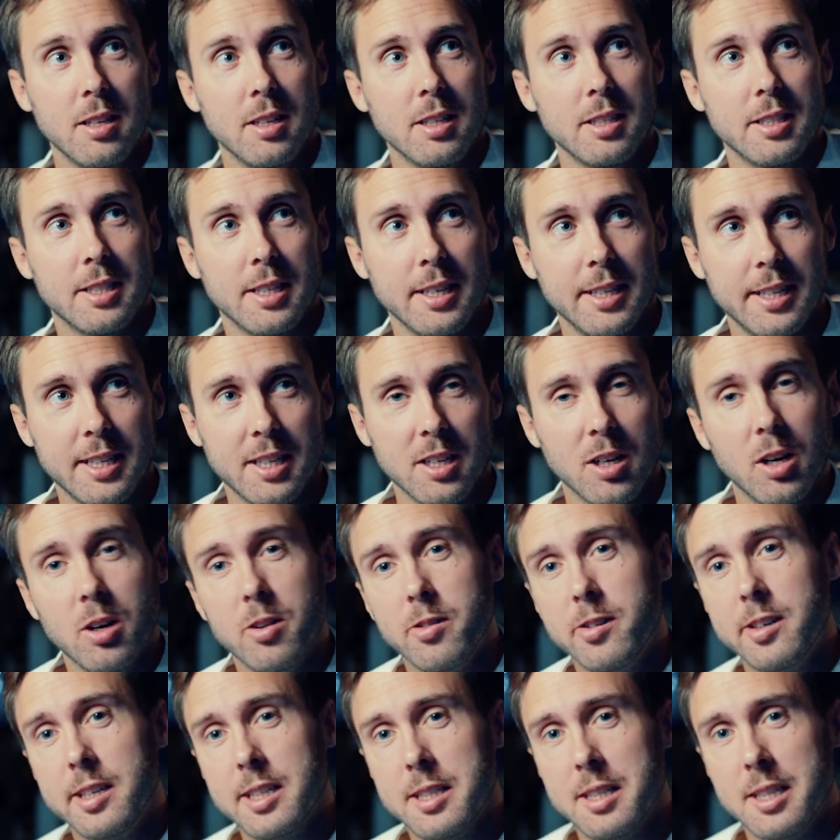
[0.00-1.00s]
getting
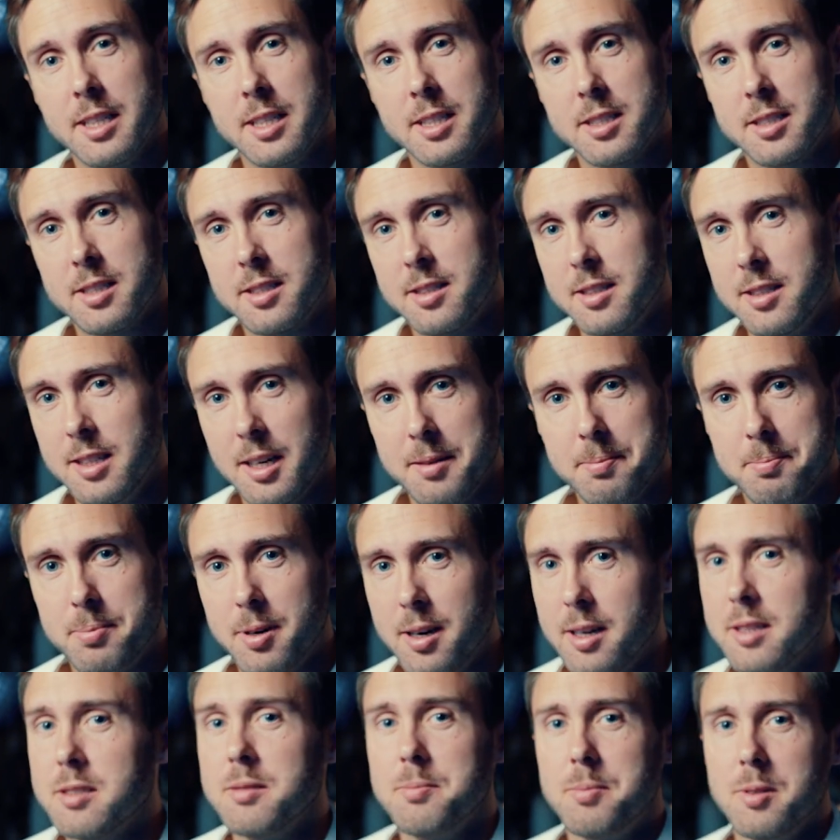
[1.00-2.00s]
over it is not
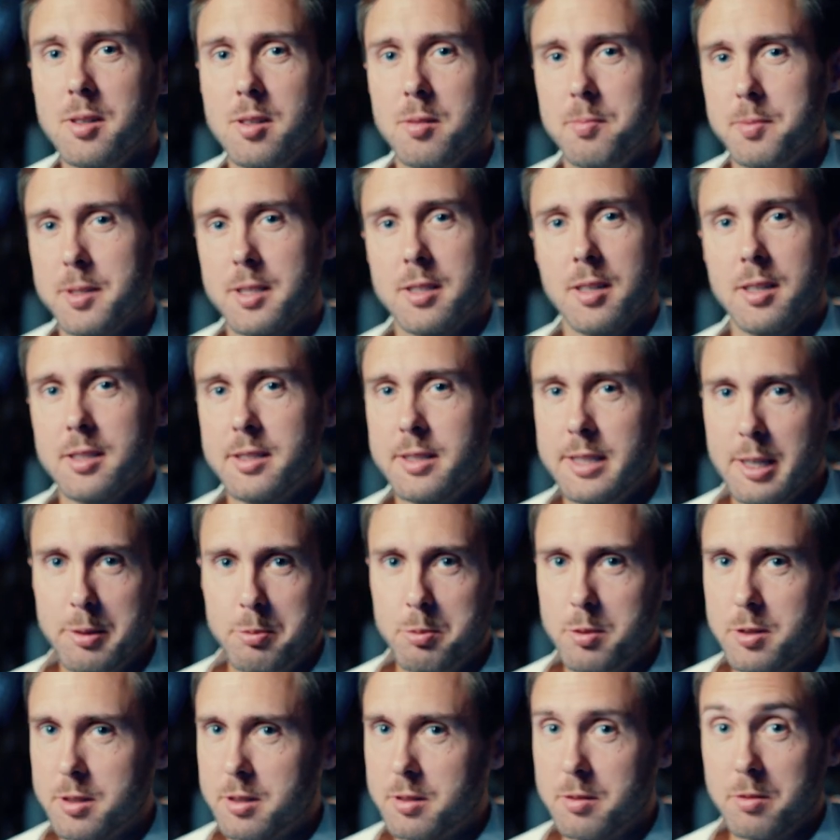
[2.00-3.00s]
possible because that
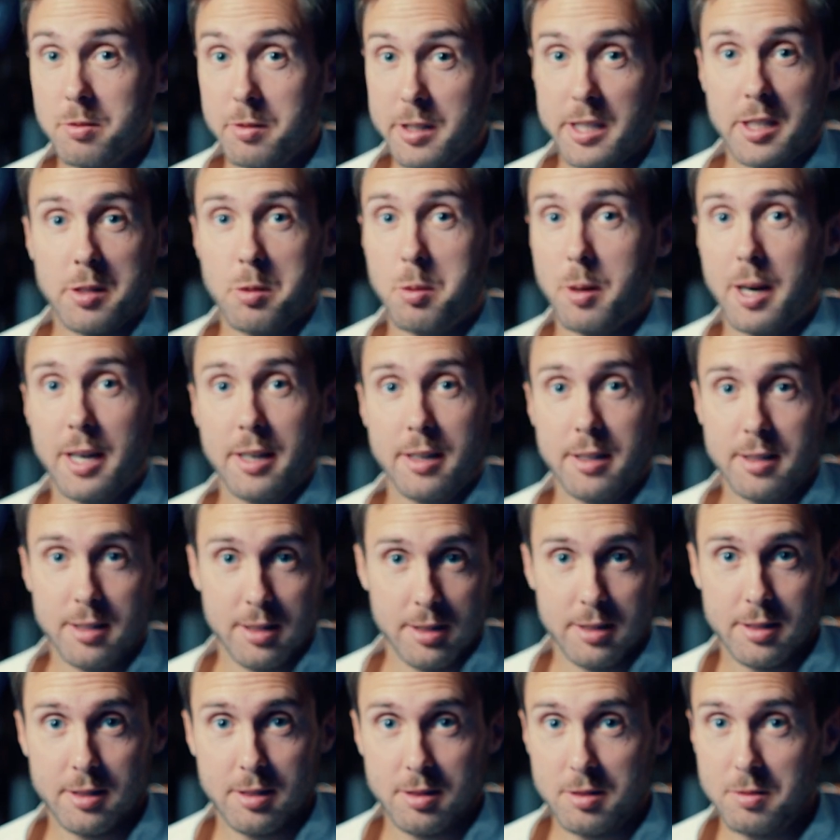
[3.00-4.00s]
would require
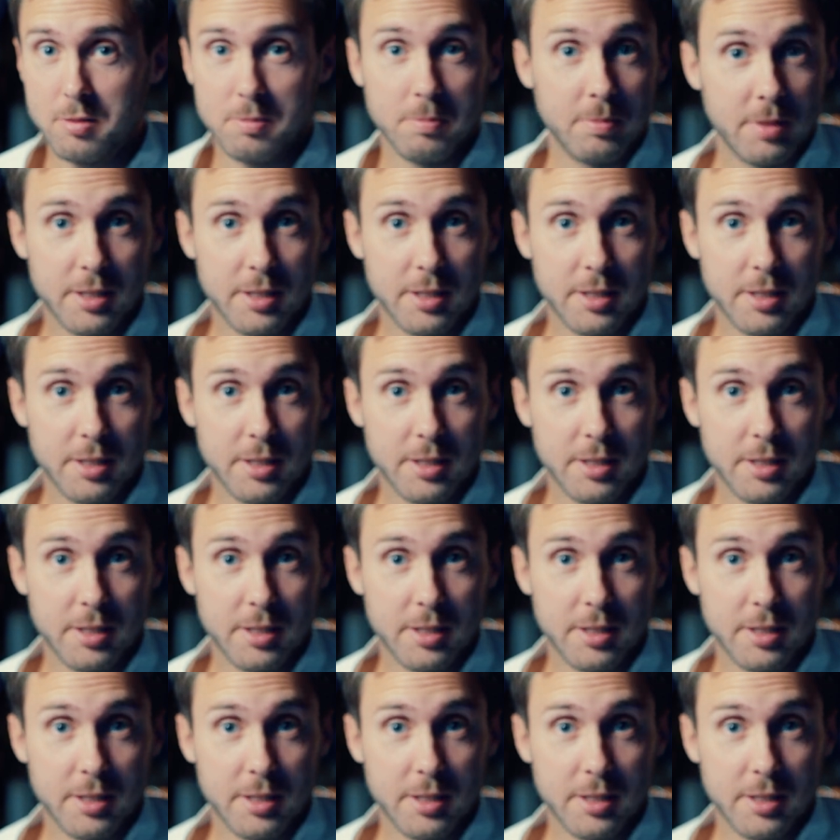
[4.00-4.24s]
us to